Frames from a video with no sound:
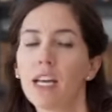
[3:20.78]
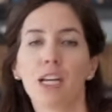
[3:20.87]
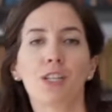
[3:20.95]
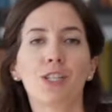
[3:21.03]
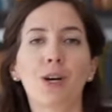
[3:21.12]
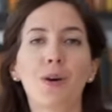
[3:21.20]

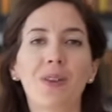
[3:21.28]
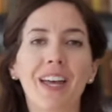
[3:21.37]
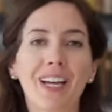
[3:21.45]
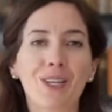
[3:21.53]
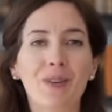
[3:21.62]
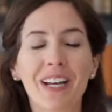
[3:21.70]
so
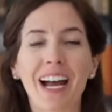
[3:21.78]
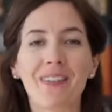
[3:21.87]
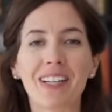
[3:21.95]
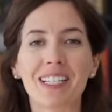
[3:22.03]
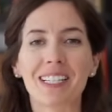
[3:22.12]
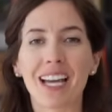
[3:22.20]
that you can have
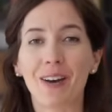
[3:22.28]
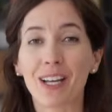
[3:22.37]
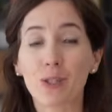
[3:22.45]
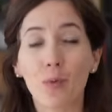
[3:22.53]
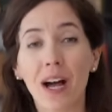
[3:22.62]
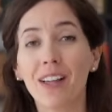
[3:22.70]
that discount,
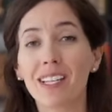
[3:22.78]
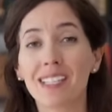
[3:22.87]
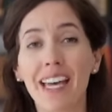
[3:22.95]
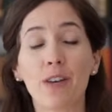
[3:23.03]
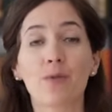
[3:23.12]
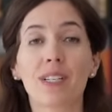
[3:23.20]
as well as
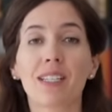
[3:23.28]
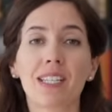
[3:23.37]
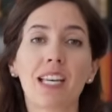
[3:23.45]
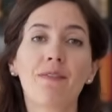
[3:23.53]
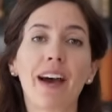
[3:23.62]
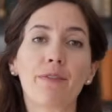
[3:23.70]
then
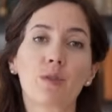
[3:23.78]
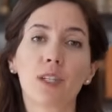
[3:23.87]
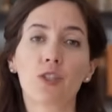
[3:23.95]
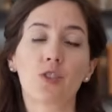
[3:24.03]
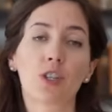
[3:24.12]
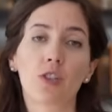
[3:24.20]
receive, after
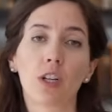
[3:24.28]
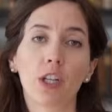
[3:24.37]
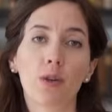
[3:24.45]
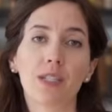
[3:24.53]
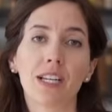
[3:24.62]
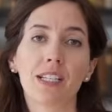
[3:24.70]
registration
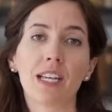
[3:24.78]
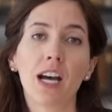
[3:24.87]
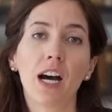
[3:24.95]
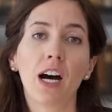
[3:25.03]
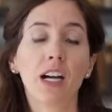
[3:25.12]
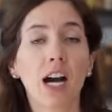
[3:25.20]
closes,
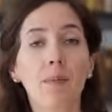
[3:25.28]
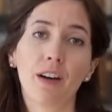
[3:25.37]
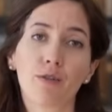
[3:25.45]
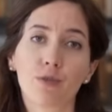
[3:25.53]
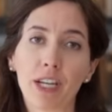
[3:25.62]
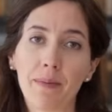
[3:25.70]
a copy
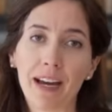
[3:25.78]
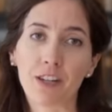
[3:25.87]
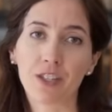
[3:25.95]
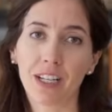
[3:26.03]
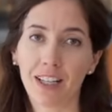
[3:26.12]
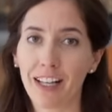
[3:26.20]
of
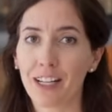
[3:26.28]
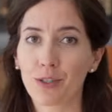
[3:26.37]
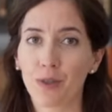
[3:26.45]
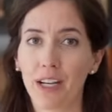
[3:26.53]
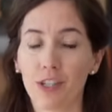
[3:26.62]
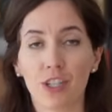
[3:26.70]
Reimagining
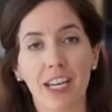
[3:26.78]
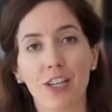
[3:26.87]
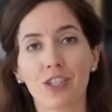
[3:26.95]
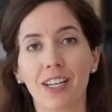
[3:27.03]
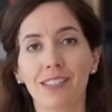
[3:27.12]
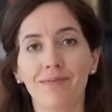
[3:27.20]
Classical
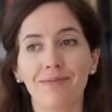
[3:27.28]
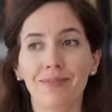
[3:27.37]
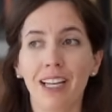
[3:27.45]
Education.